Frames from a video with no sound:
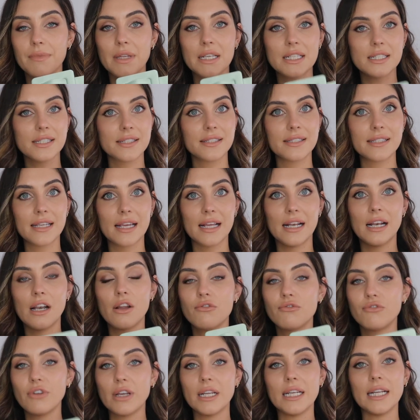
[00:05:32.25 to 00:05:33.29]
Still
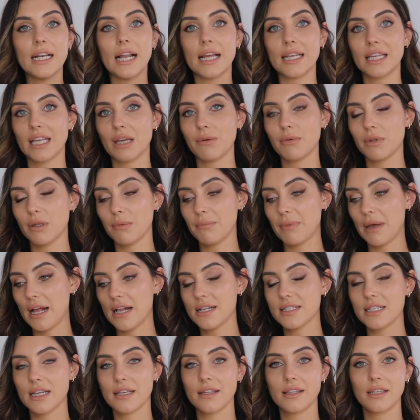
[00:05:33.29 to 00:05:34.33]
really like it with the
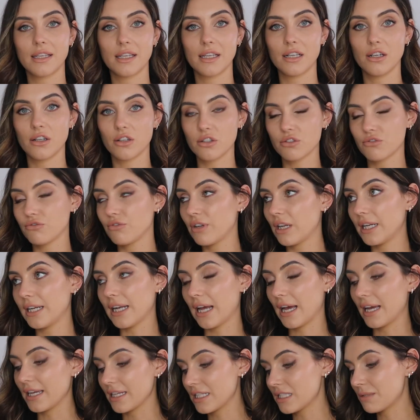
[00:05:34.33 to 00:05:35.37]
belt. I think it looks really
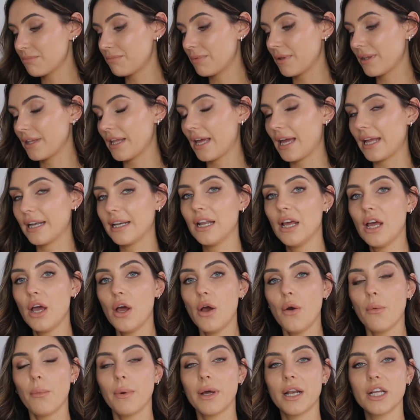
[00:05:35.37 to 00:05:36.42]
nice, but then
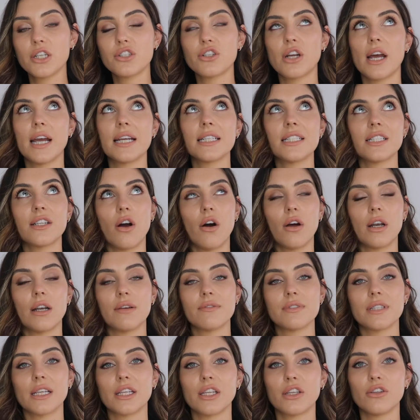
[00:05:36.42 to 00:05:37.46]
when I tried it on, I
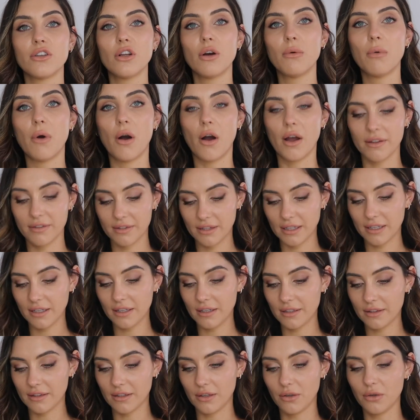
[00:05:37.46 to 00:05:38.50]
was like, you know what, I
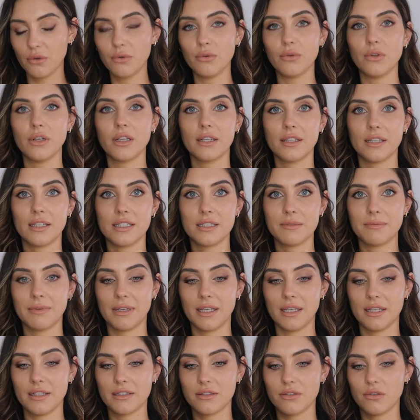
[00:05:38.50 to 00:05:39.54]
think that, oh look at this, my
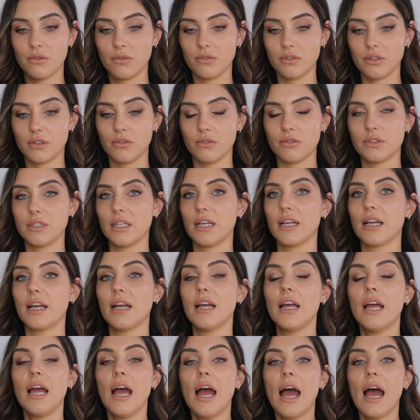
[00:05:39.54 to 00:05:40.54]
hair's caught in the coat hanger.